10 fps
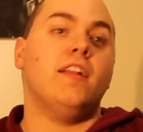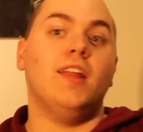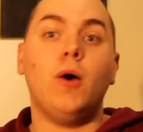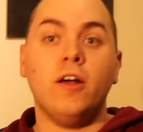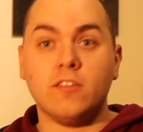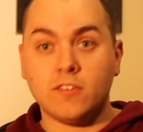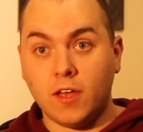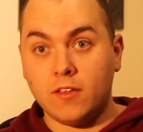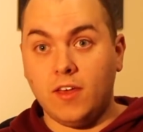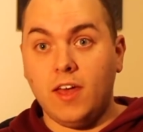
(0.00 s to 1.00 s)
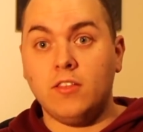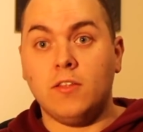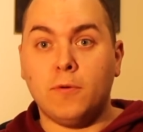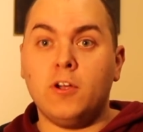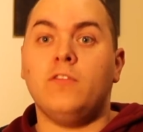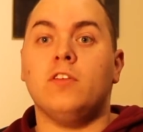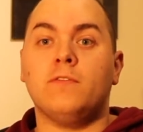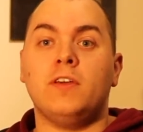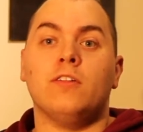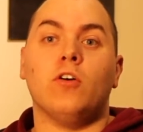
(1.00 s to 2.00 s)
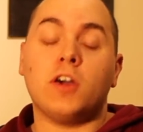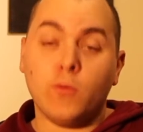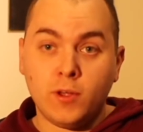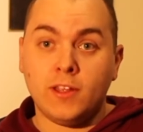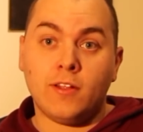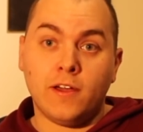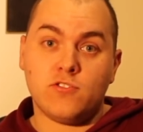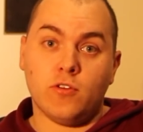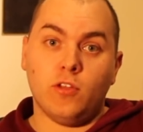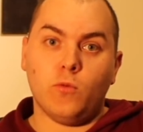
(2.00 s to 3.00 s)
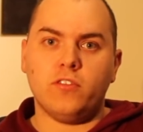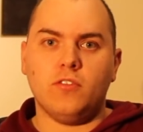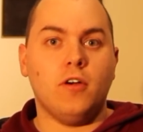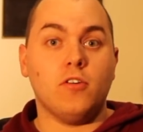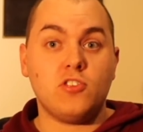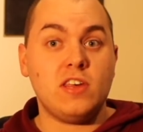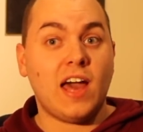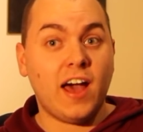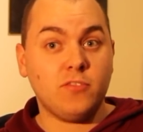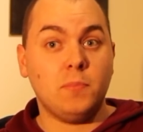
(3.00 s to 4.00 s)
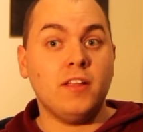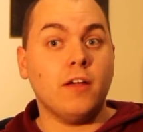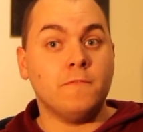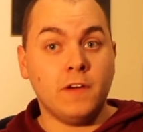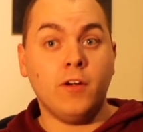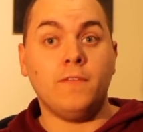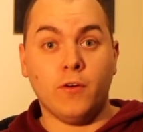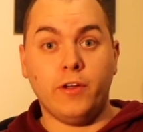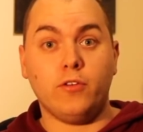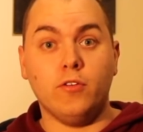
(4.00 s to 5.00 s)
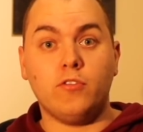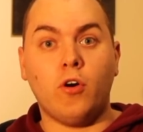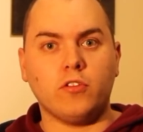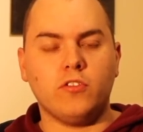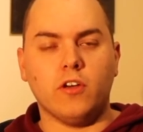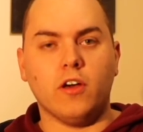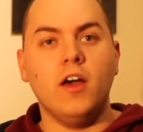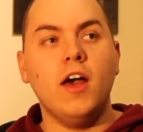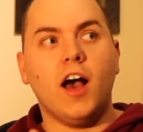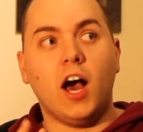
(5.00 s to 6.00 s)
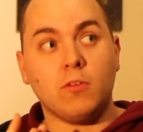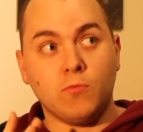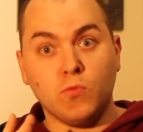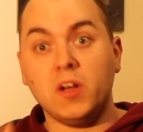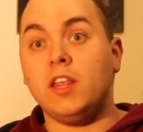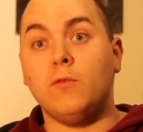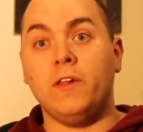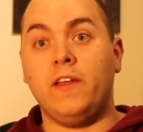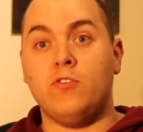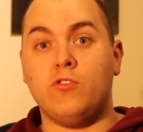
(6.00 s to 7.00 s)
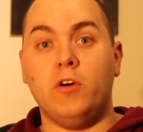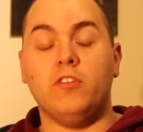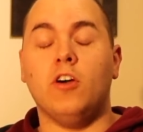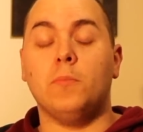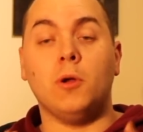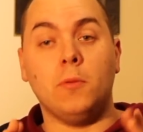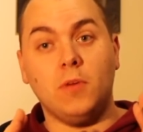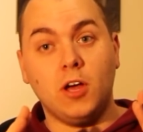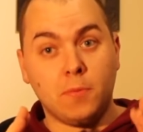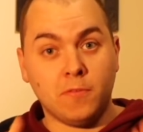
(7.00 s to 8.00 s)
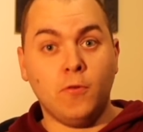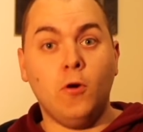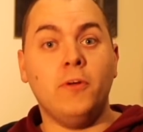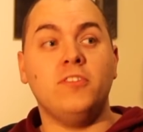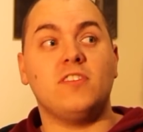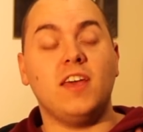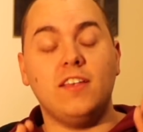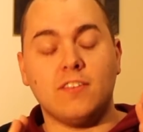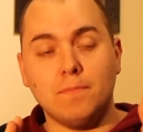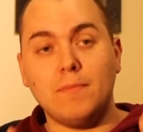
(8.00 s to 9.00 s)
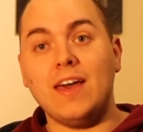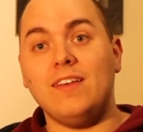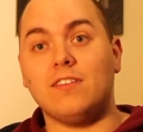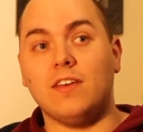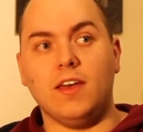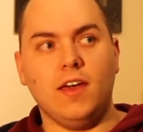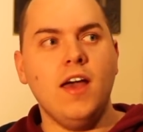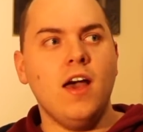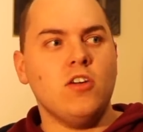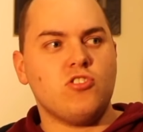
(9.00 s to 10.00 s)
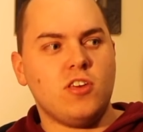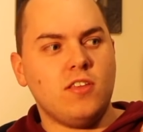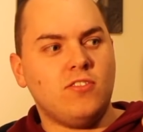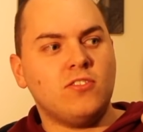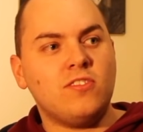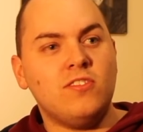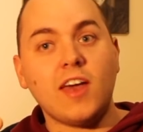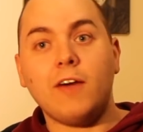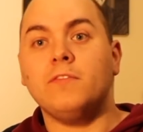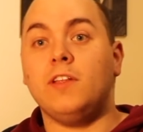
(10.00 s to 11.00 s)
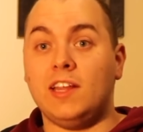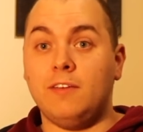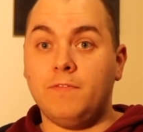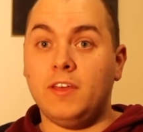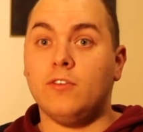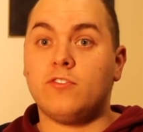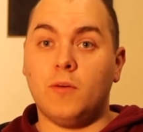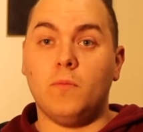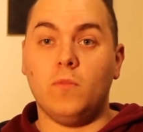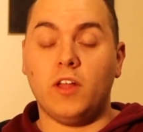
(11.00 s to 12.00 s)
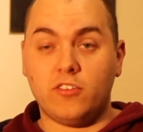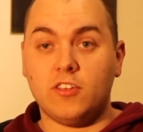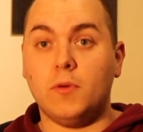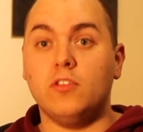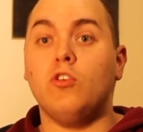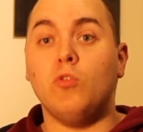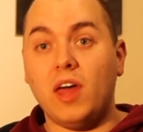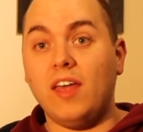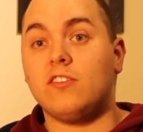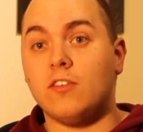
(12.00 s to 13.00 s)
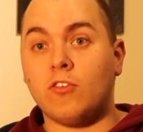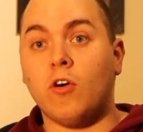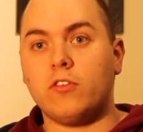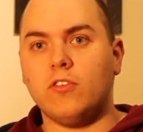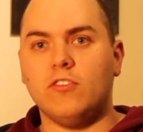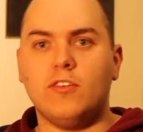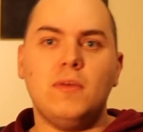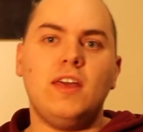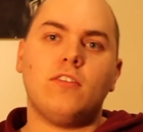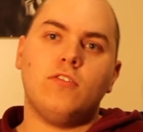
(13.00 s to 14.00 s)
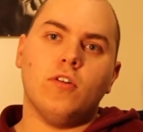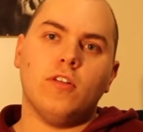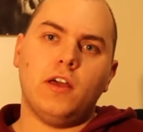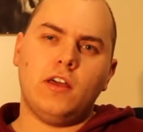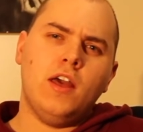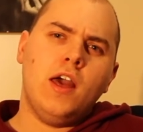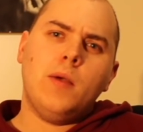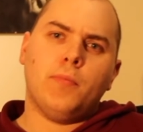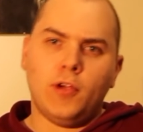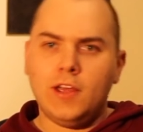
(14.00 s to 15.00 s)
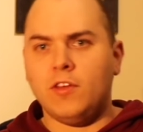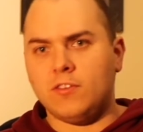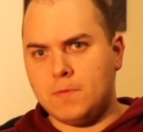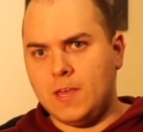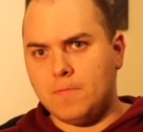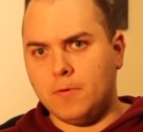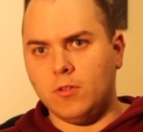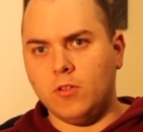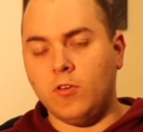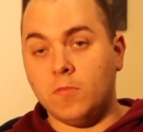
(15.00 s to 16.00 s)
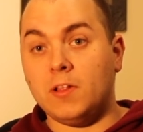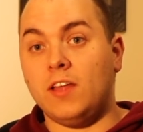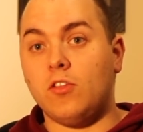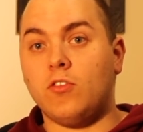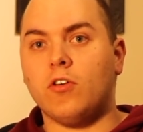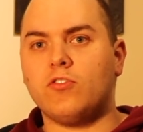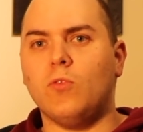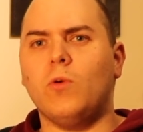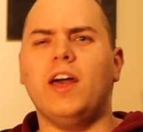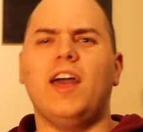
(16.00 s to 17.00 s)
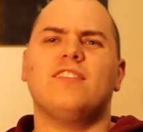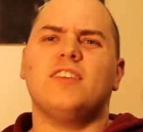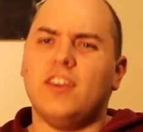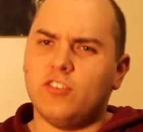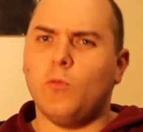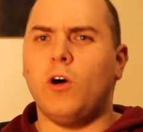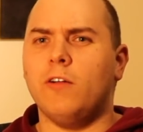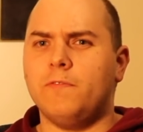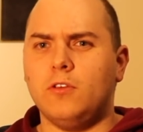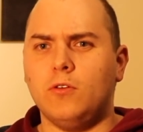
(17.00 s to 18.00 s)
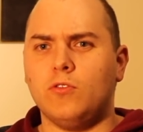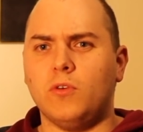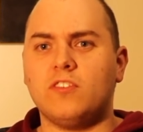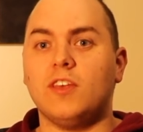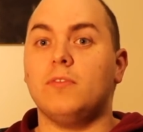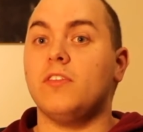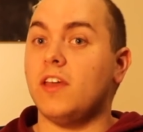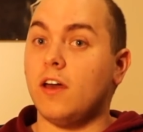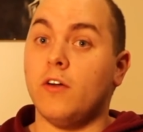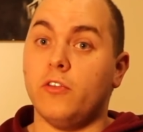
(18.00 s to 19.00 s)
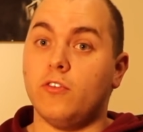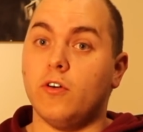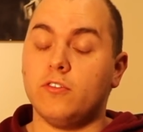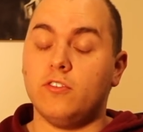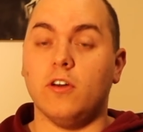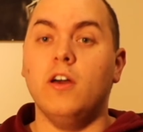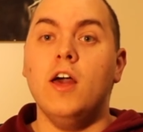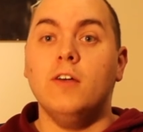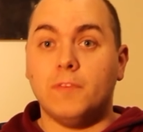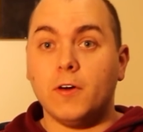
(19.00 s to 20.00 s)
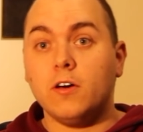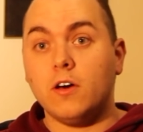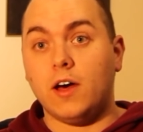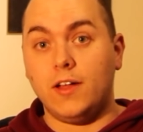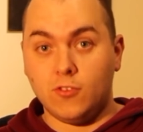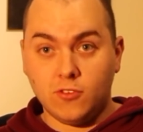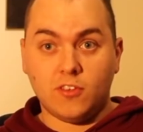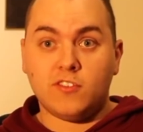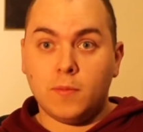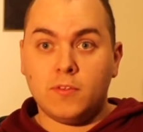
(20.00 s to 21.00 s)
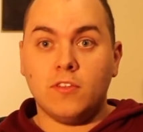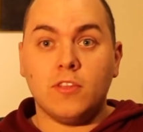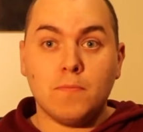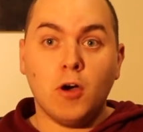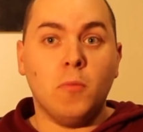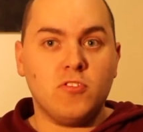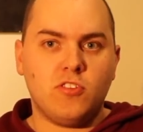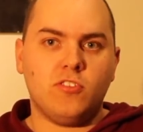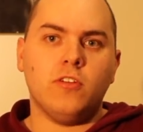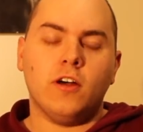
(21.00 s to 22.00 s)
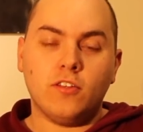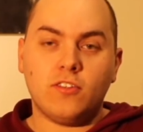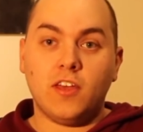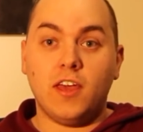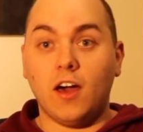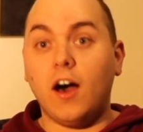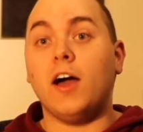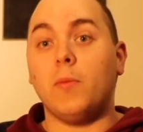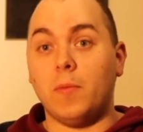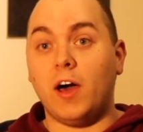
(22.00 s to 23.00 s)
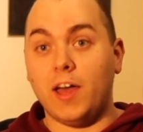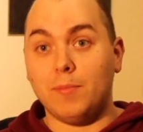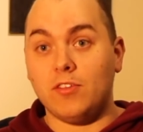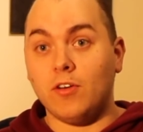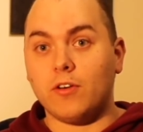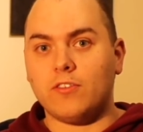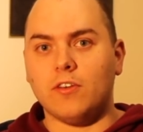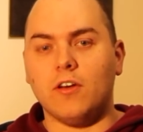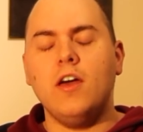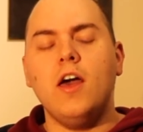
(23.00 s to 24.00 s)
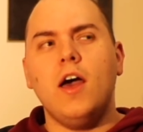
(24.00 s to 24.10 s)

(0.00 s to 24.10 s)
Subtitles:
Now, as I said in the previous vlog, I really like Jodie Whittaker. She has been a very, very good Doctor. I've really, really enjoyed her. Her performance is amazing. She definitely feels like someone who is the Doctor. To me, it's not like previous people who have played the Doctor where it takes a while for you to accept that they are the Doctor. For her, I just accepted it the moment she started saying, I am the Doctor.